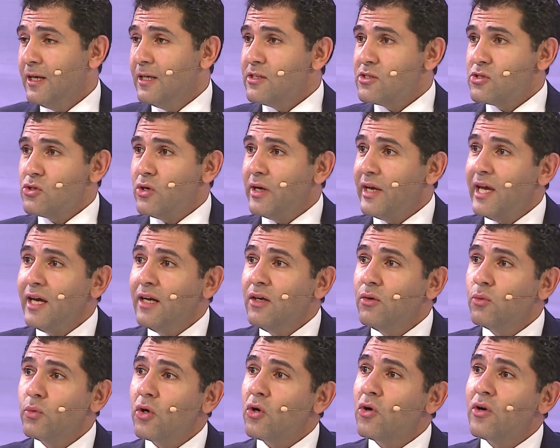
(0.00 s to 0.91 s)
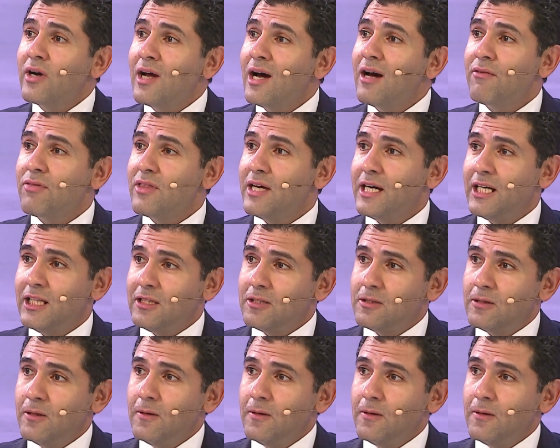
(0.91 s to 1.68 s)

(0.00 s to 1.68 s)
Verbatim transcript: So again, we don't have that